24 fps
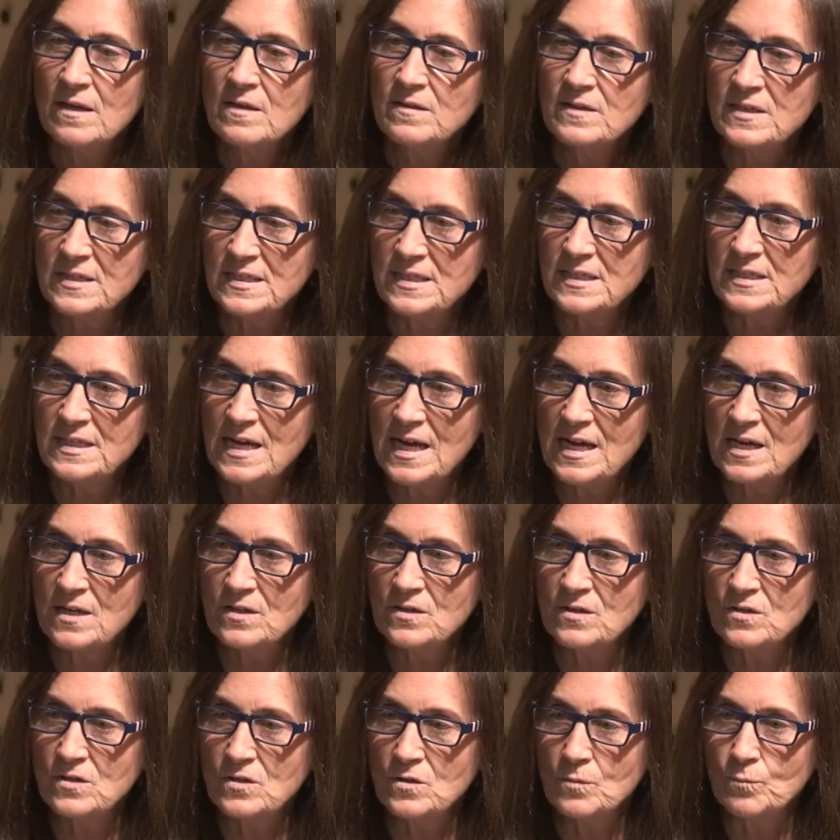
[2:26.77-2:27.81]
the
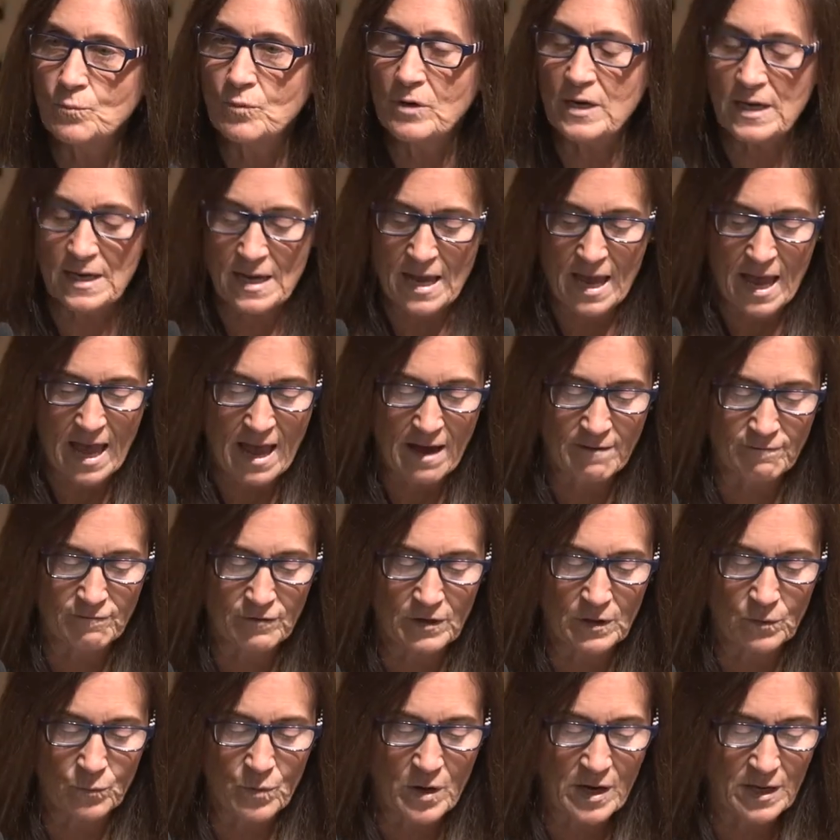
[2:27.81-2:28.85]
state to bring
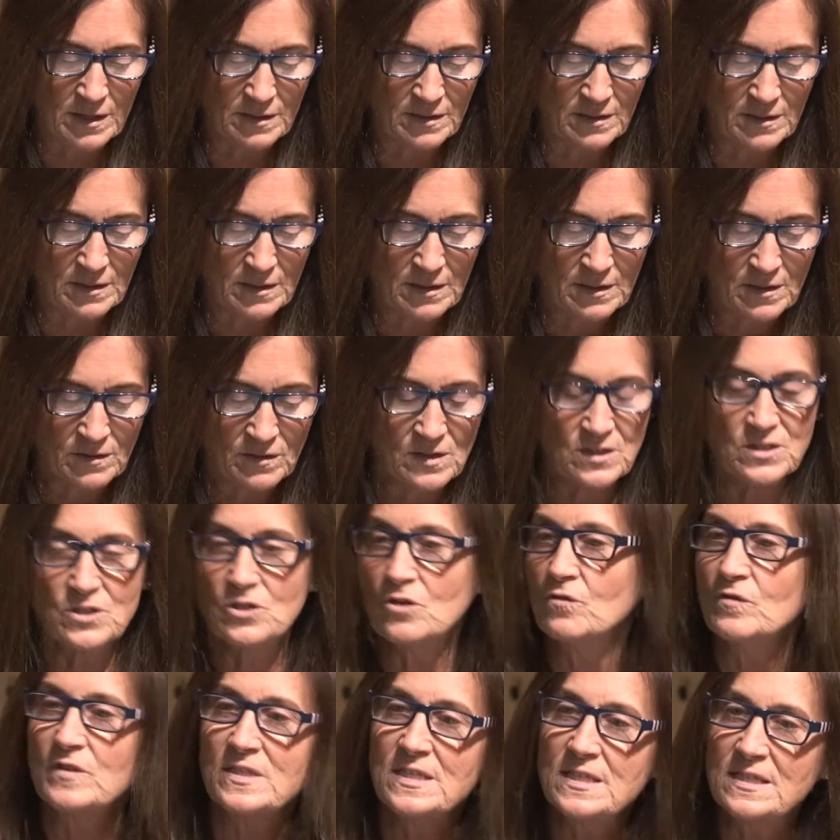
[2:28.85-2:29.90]
everyone the
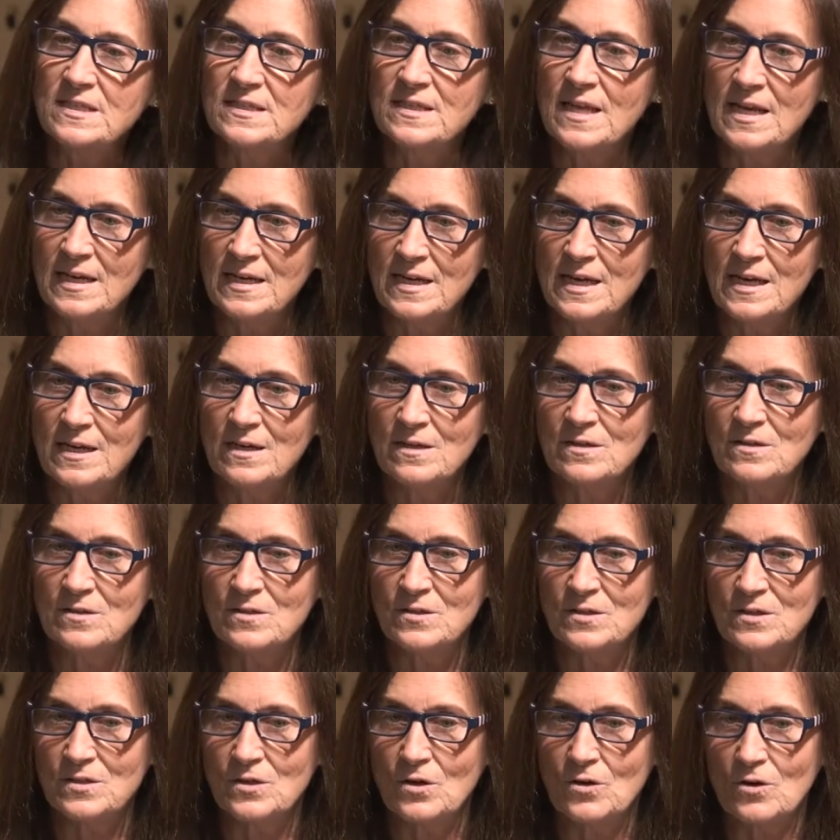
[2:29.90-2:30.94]
services they need and
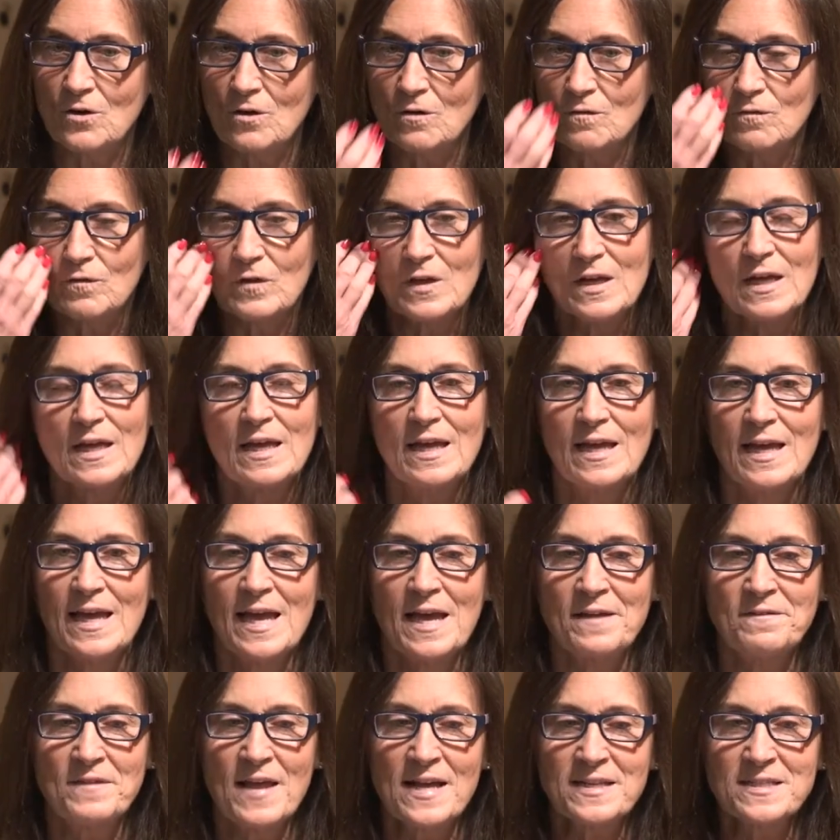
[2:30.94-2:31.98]
deserve.
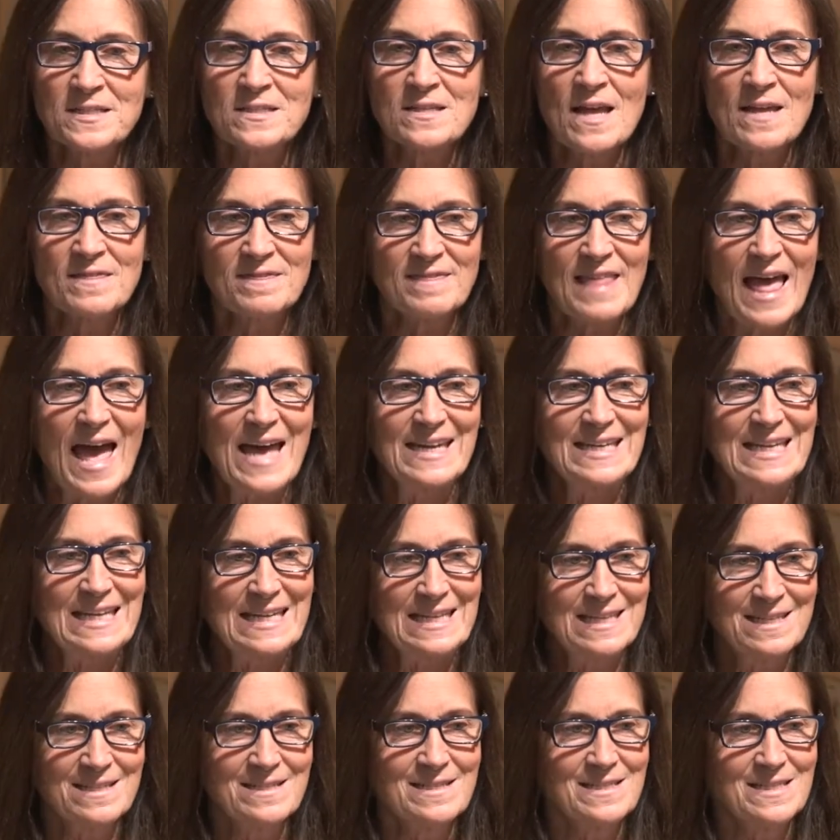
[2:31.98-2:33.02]
And that's not that
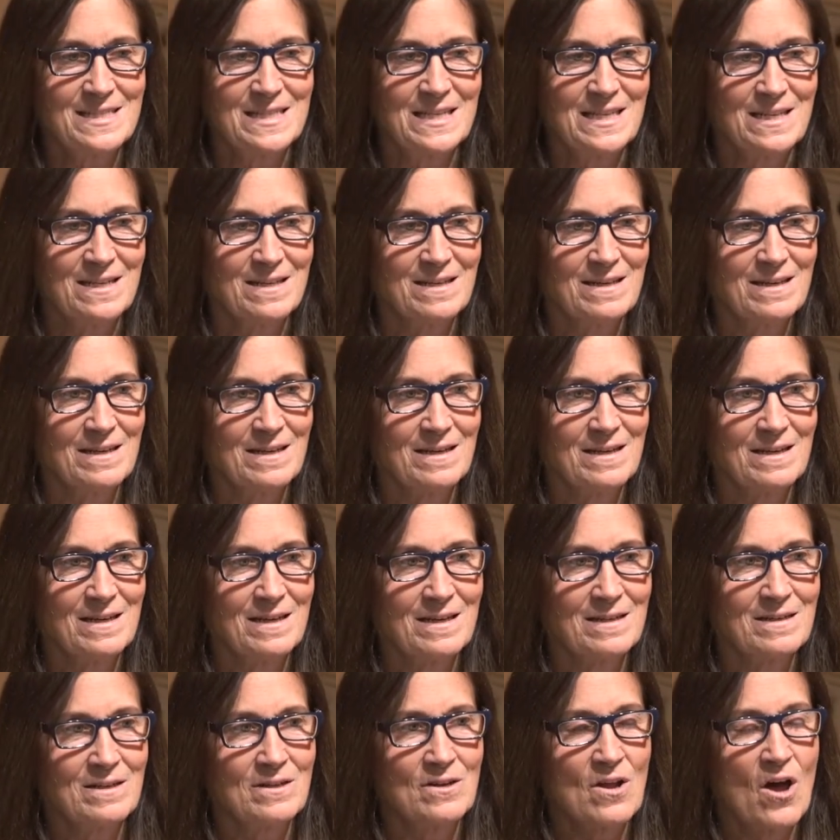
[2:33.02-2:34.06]
easy
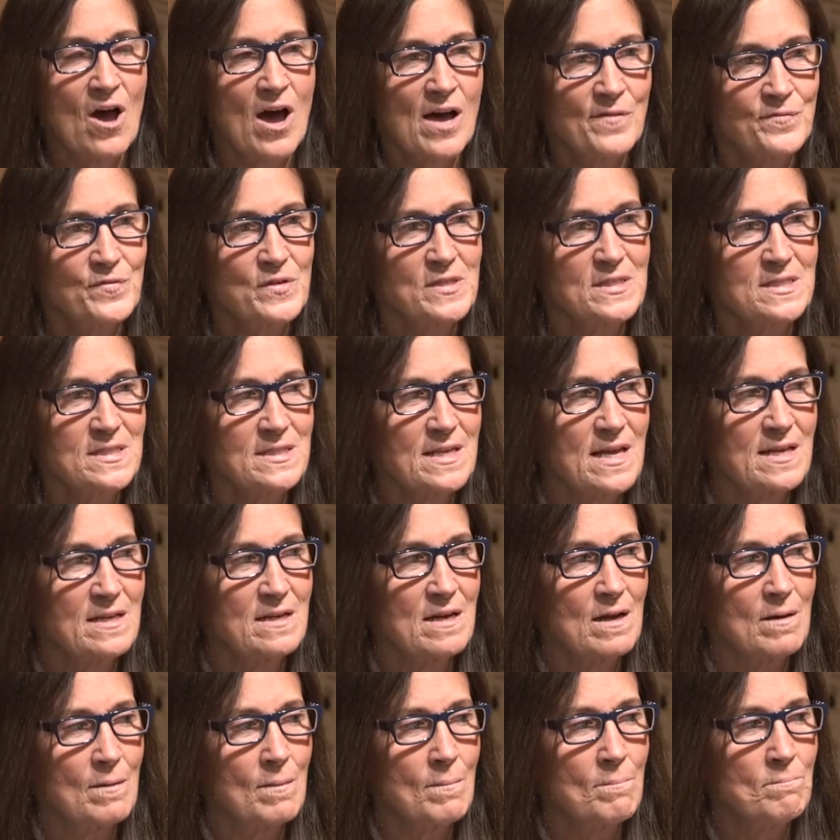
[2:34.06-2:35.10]
in an office
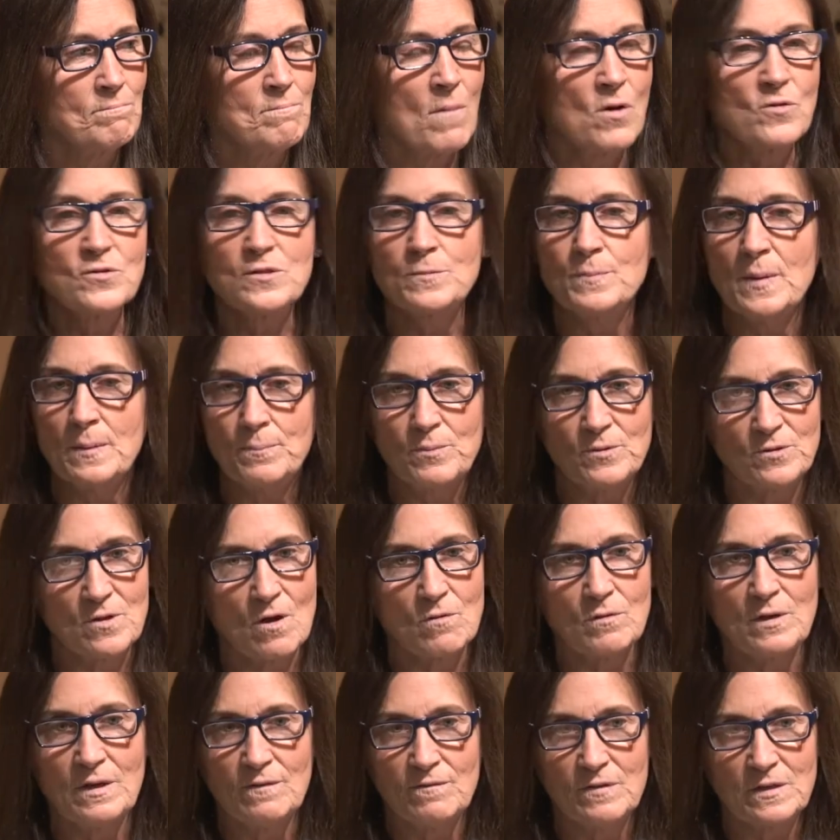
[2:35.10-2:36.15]
that most people
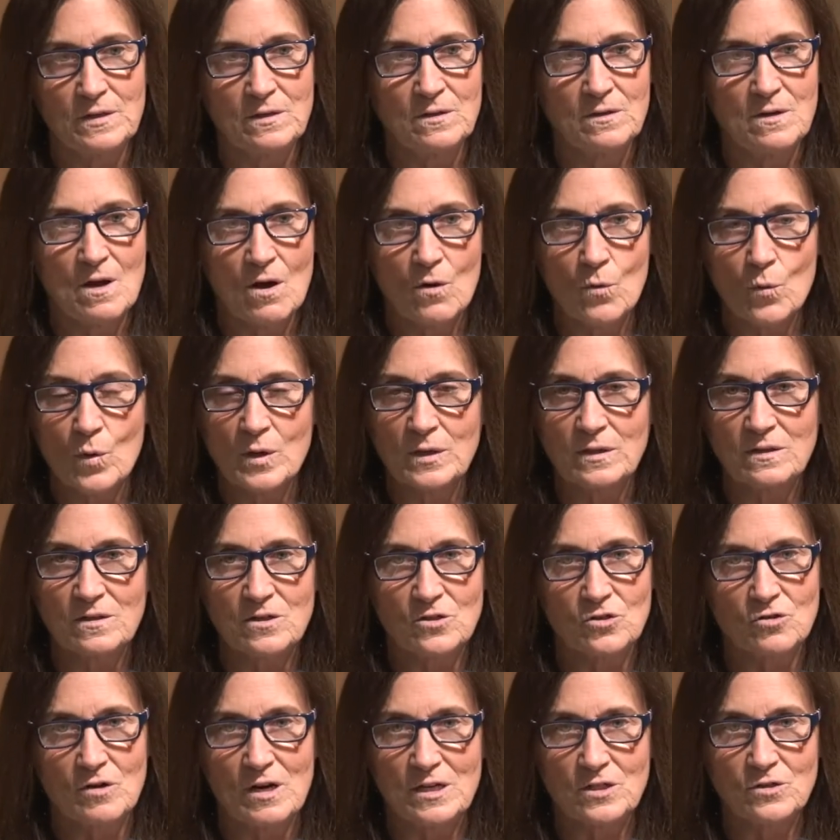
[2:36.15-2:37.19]
don't even know what the
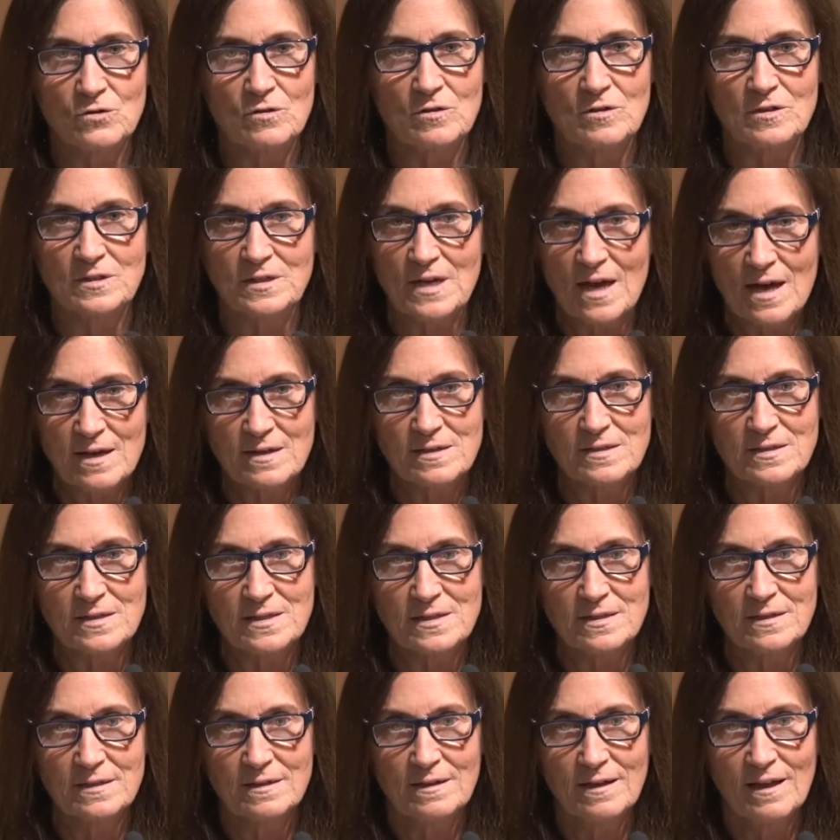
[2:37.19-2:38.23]
treasurer
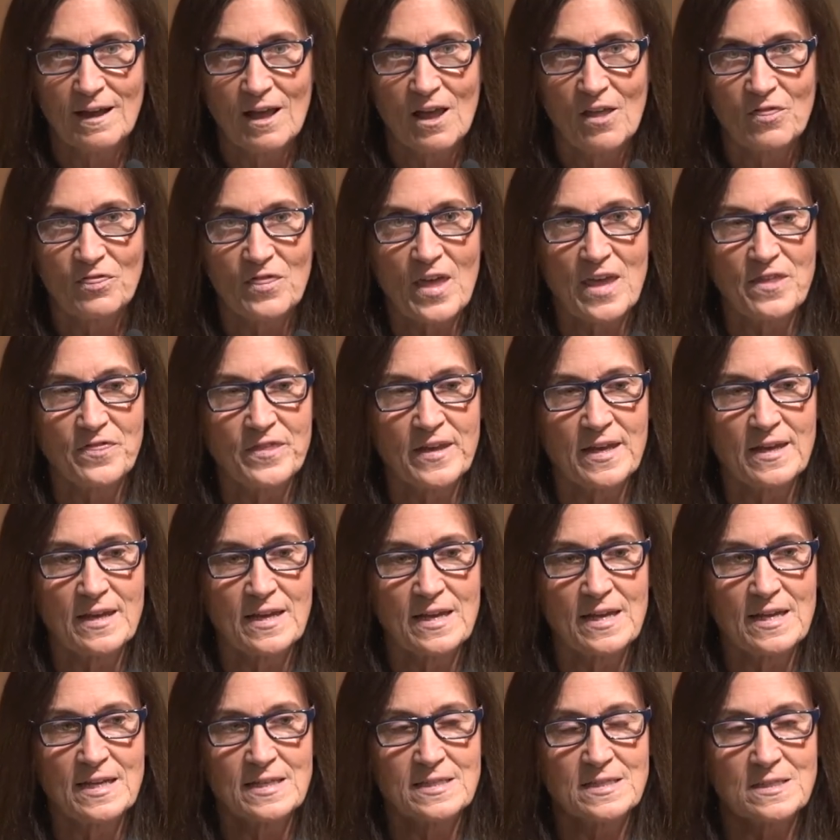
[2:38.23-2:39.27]
does. They think
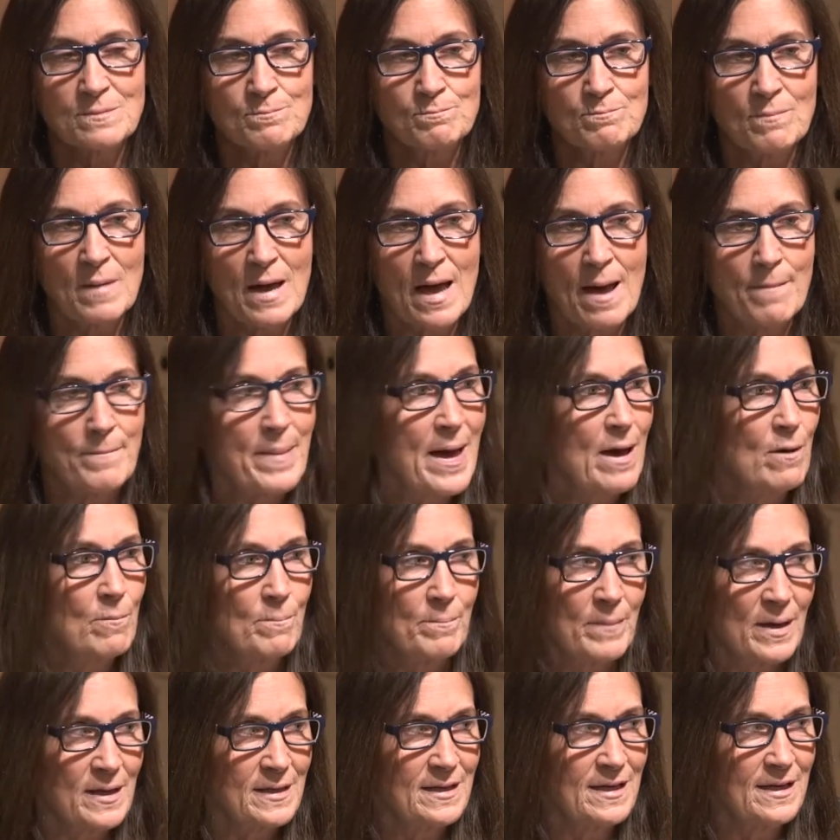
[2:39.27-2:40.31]
it's about
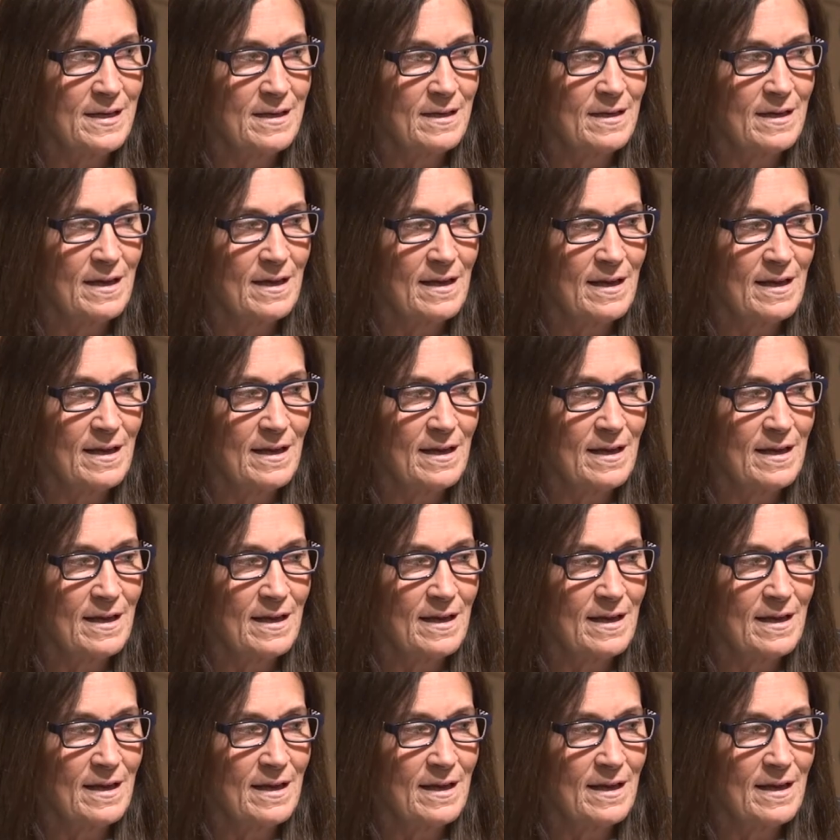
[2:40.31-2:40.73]
money,